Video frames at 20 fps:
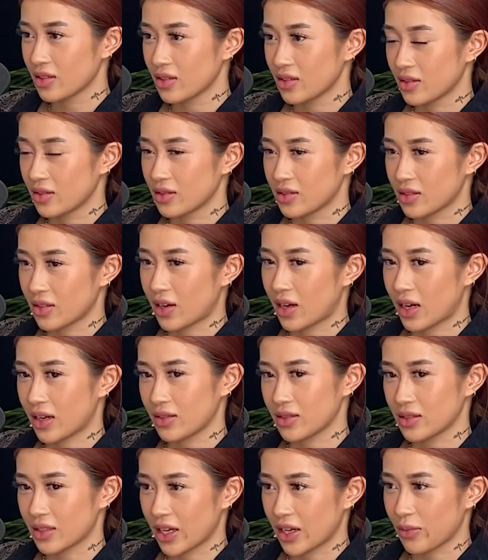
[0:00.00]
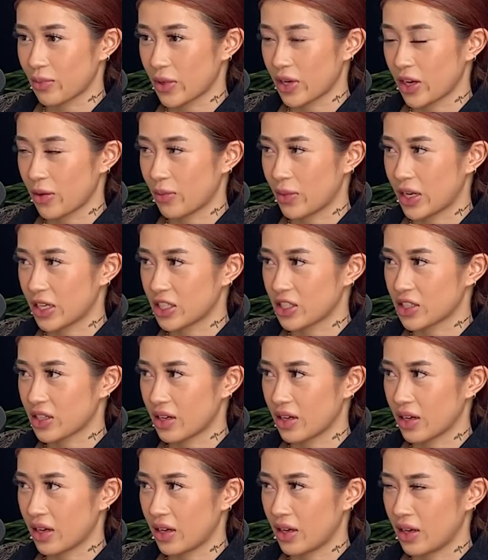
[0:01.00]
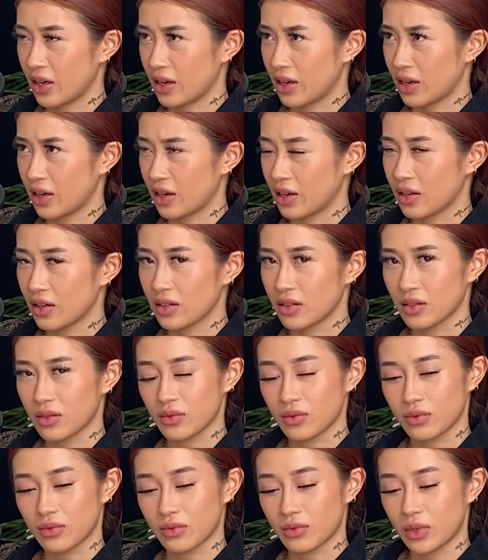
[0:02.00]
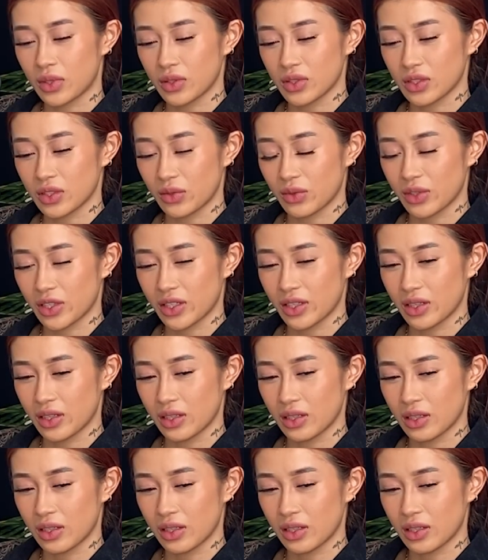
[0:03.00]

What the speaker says: so I was like pretty much what was the word?